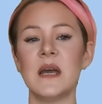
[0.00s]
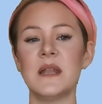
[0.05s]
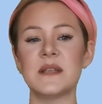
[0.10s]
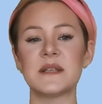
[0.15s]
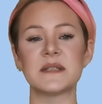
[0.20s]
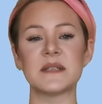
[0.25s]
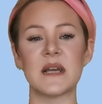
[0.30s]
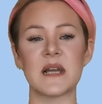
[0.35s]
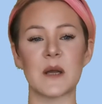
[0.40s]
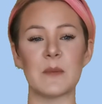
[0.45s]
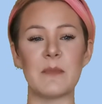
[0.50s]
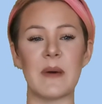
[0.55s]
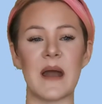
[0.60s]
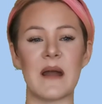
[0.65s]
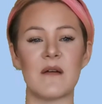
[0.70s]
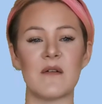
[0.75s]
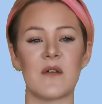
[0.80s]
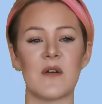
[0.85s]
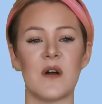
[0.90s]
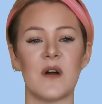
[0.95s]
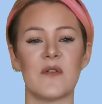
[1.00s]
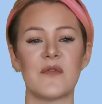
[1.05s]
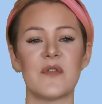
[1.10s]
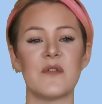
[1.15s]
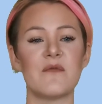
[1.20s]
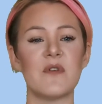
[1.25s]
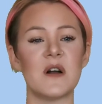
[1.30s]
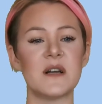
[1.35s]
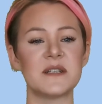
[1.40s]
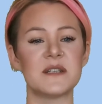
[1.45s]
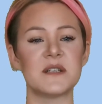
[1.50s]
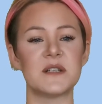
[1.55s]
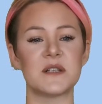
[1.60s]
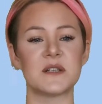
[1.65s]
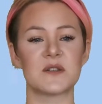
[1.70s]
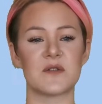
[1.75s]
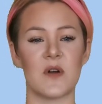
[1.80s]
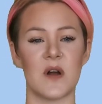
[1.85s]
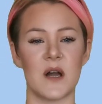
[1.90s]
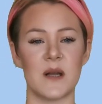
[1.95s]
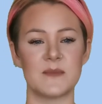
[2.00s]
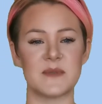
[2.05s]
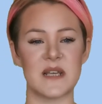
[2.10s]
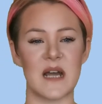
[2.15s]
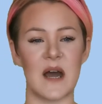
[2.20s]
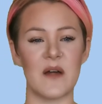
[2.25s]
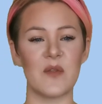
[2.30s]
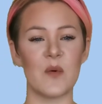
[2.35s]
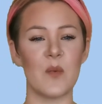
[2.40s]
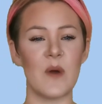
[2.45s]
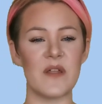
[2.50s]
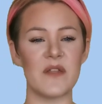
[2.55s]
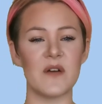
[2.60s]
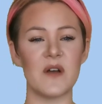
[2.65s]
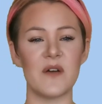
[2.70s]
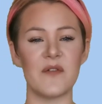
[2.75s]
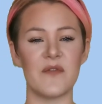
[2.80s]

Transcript: In the second paragraph, the writer describes how the weather